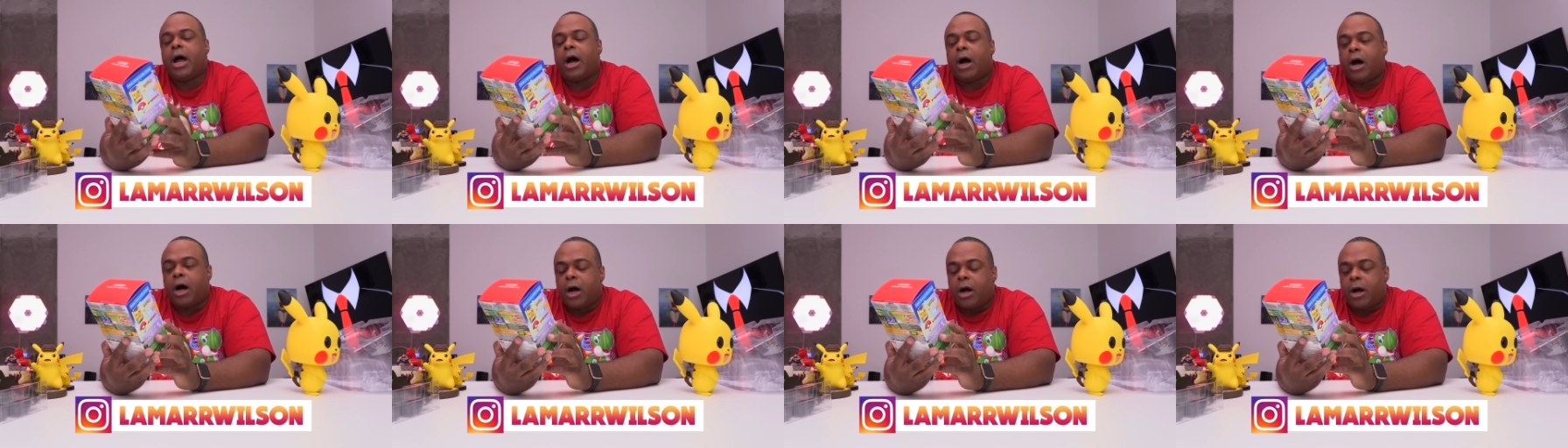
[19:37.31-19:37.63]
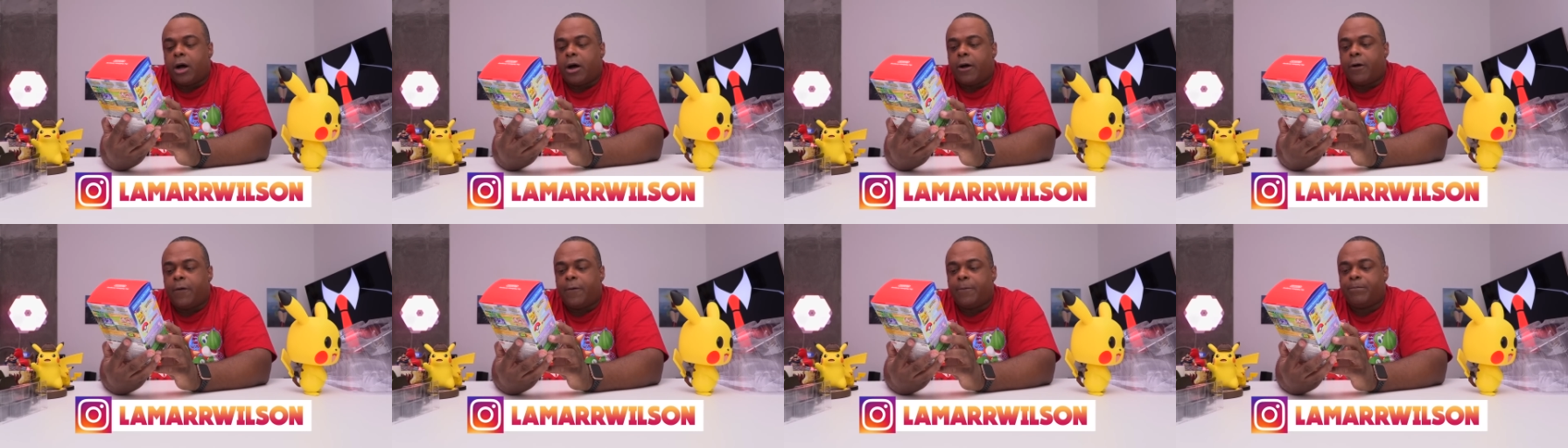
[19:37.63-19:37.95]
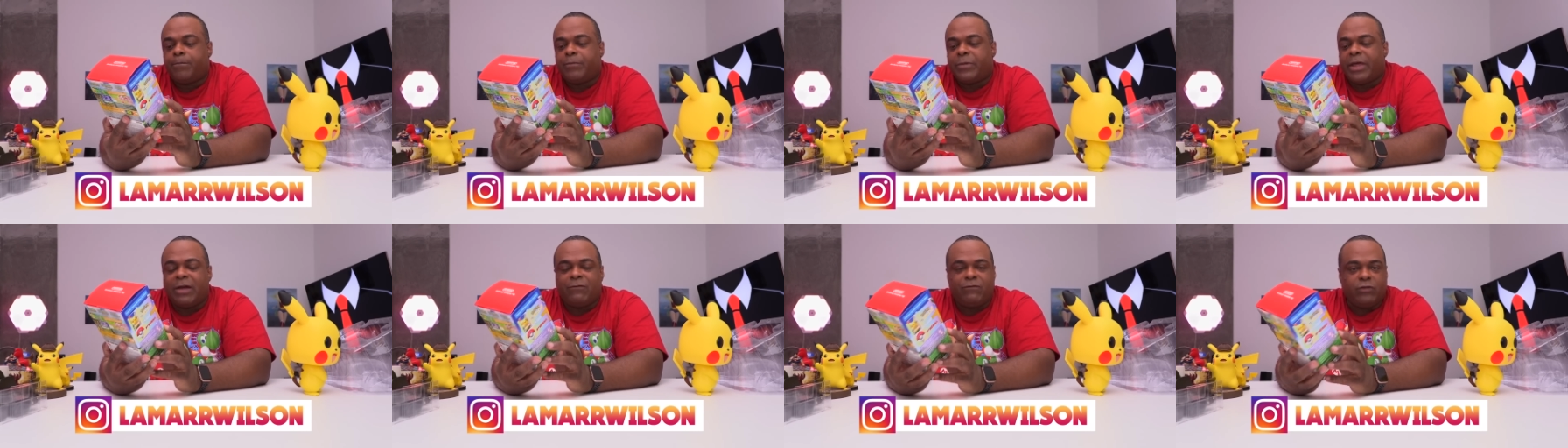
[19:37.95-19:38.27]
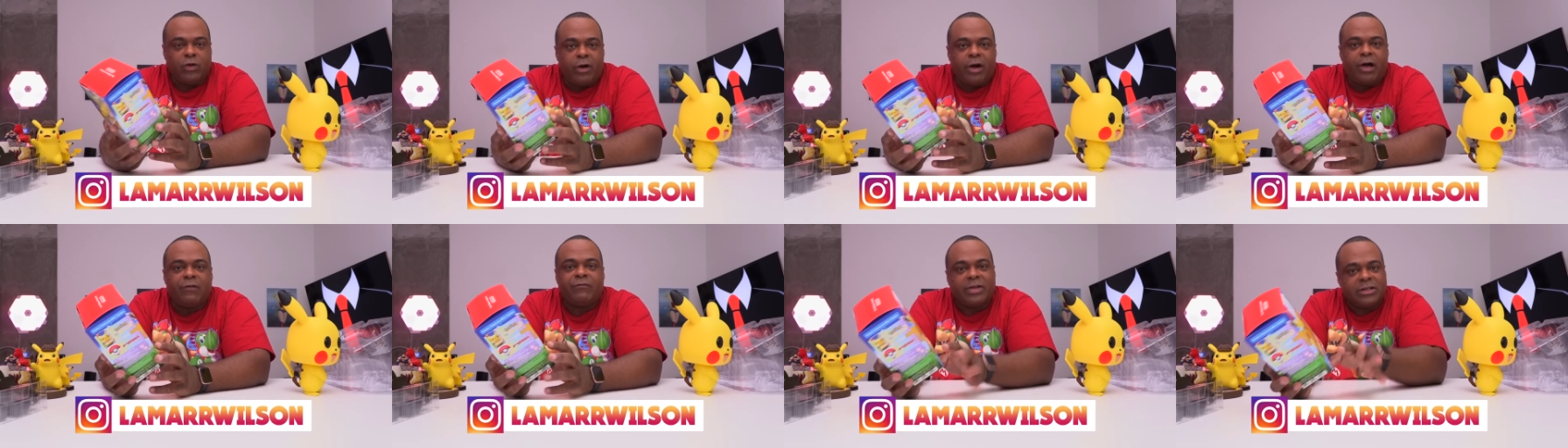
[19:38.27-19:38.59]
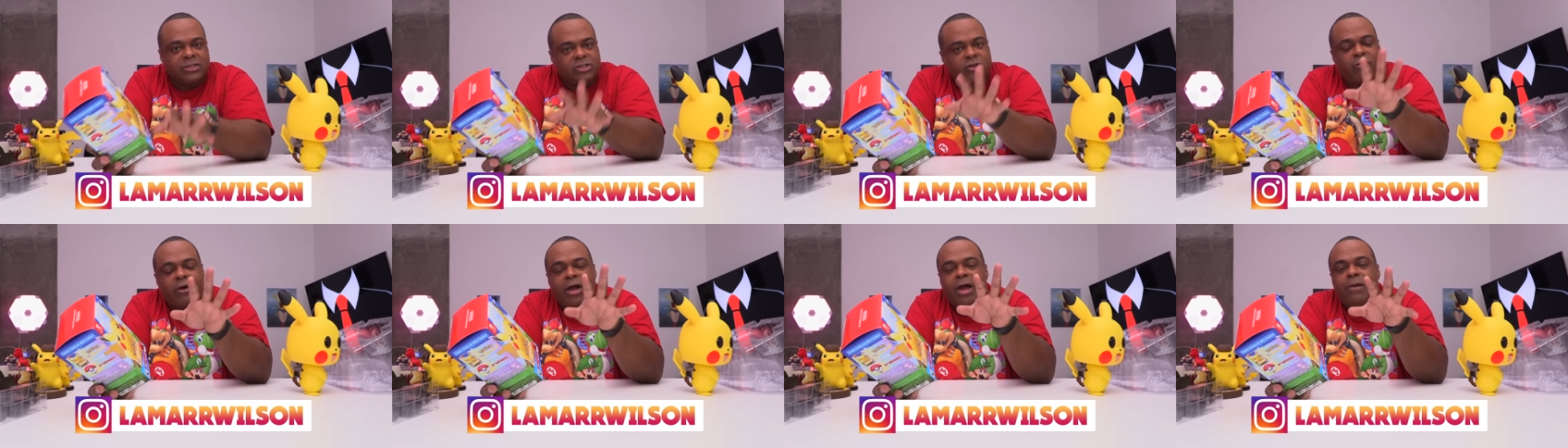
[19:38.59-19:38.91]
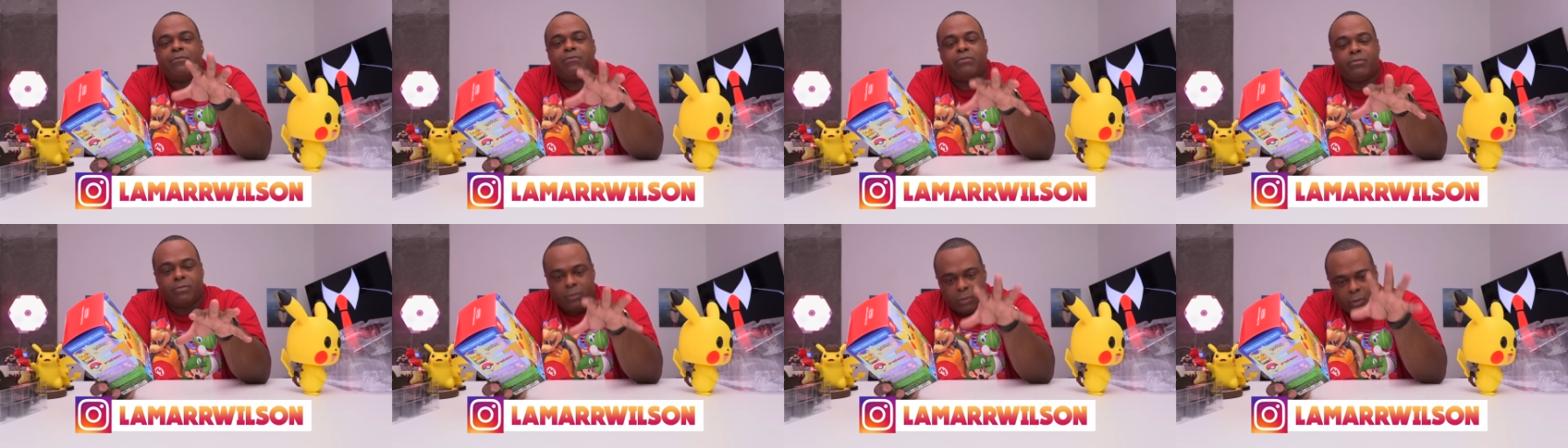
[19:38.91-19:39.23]
Um, if you don't have
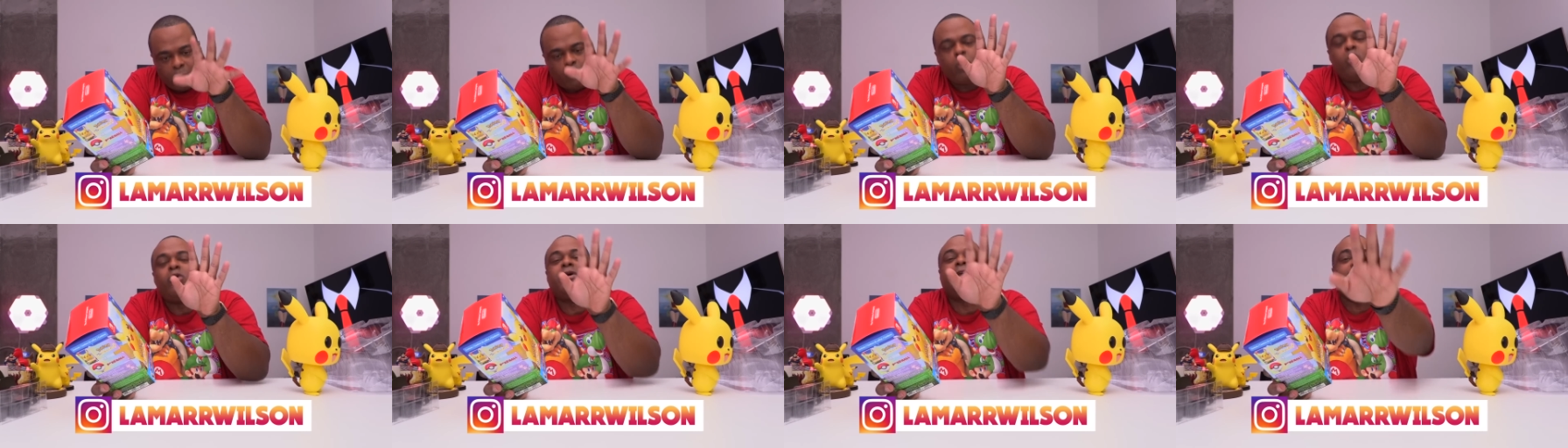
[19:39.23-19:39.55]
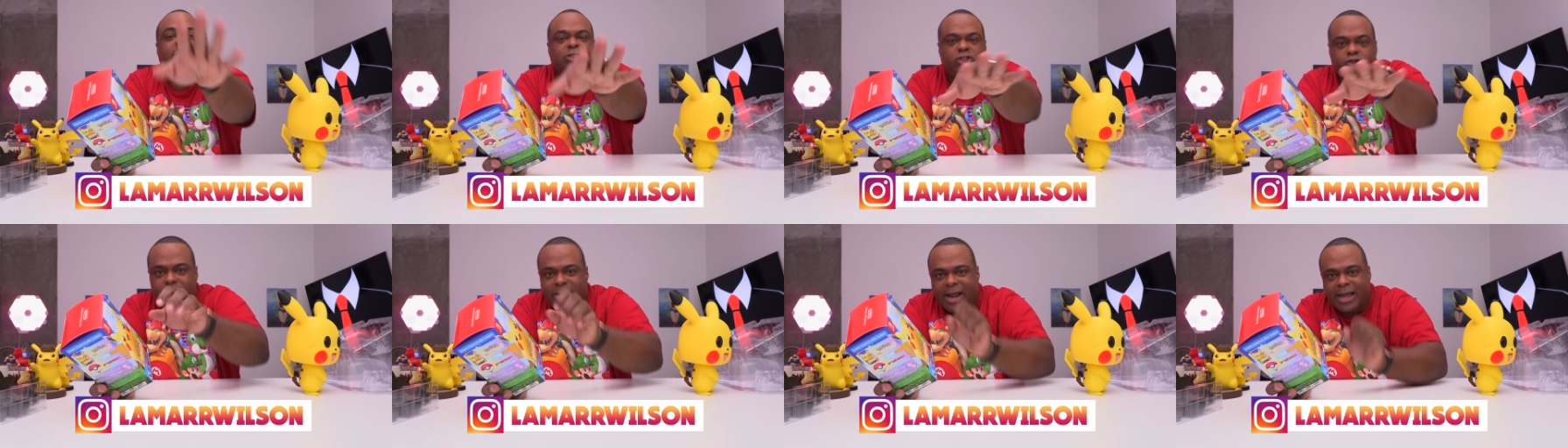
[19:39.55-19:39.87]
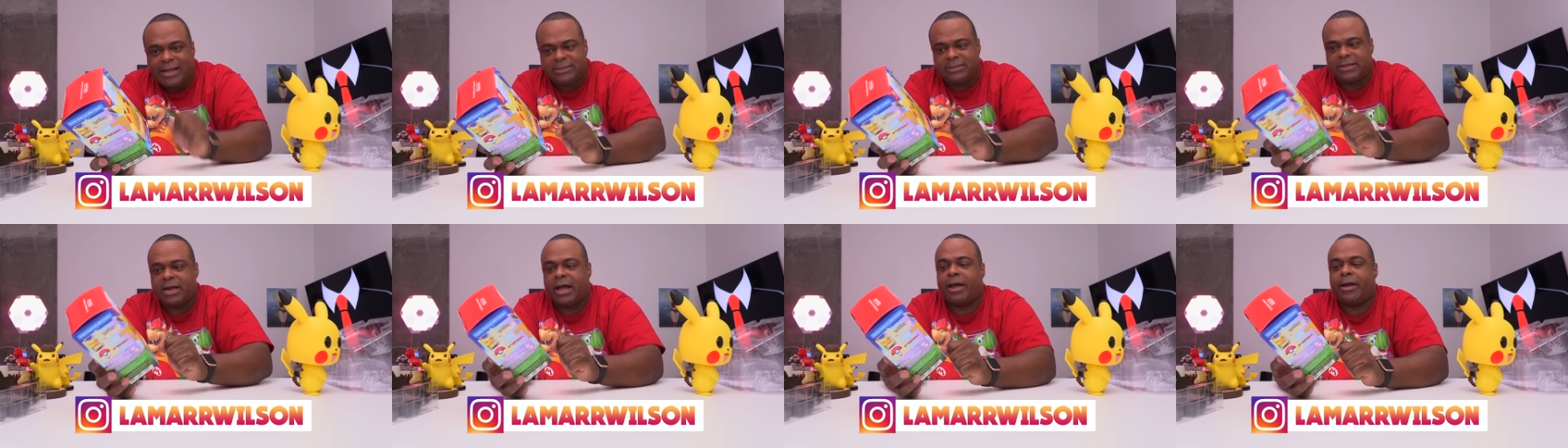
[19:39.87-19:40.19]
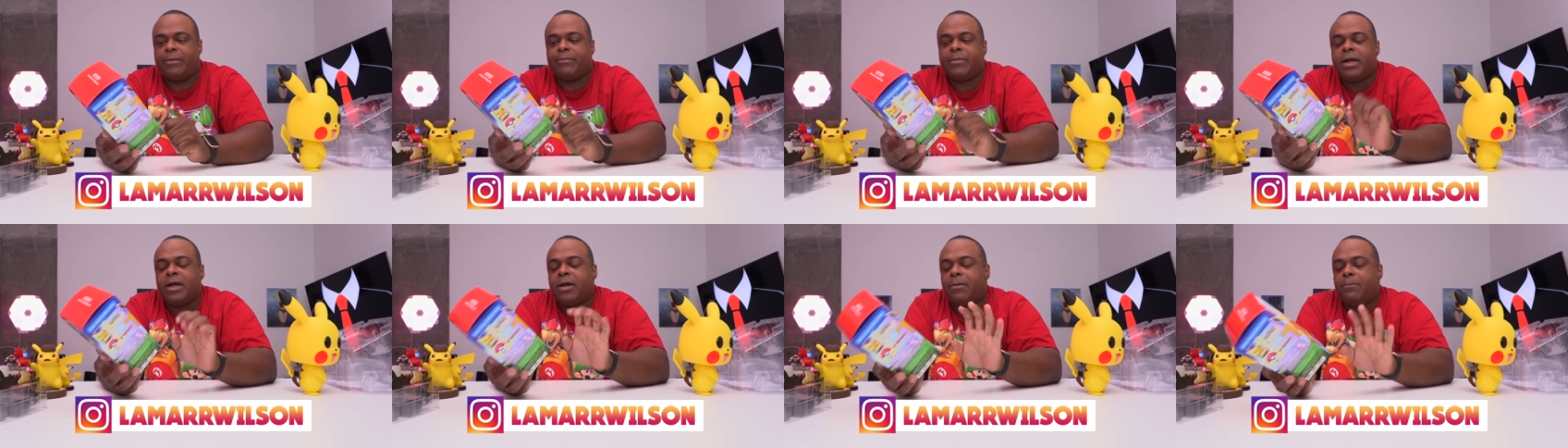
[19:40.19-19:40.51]
Instagram, we'll get you next time.